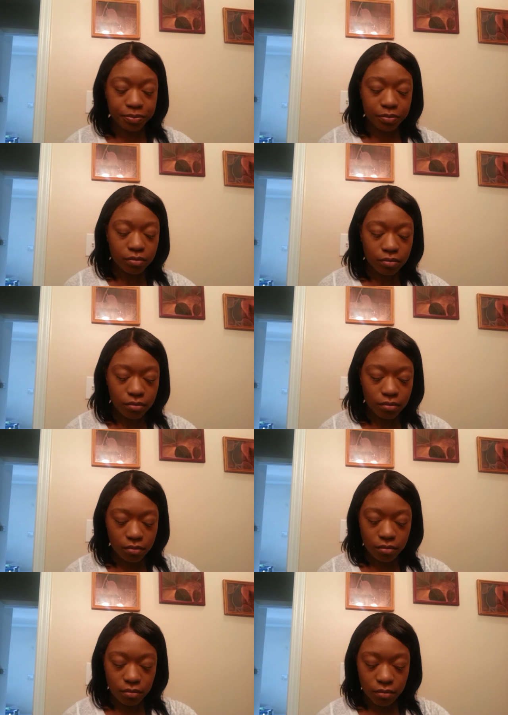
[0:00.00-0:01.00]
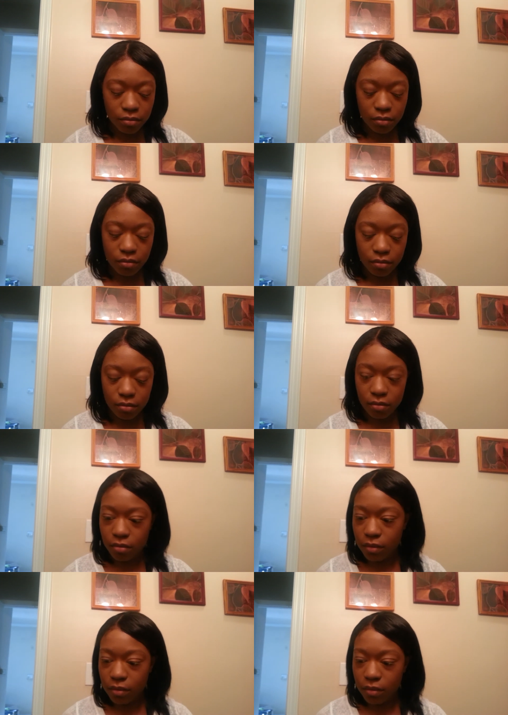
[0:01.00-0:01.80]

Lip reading: Nothing is said.